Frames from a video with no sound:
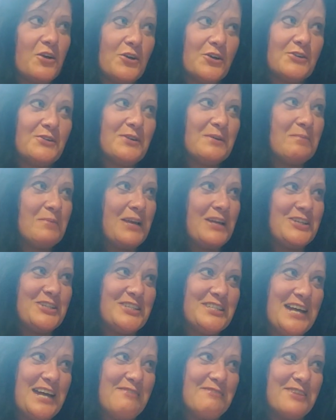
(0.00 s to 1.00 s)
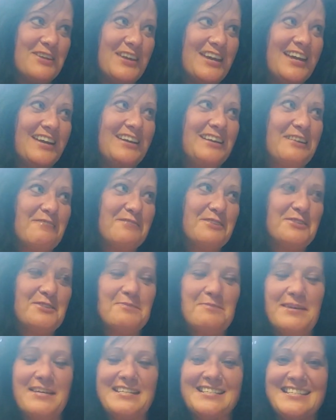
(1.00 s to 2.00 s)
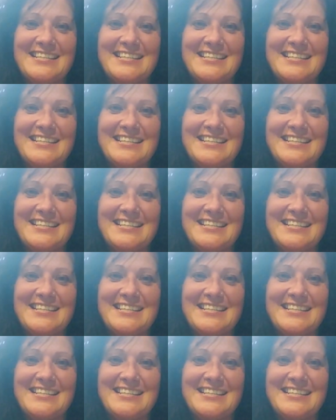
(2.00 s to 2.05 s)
honour and a pleasure to have you here. Love you to pieces.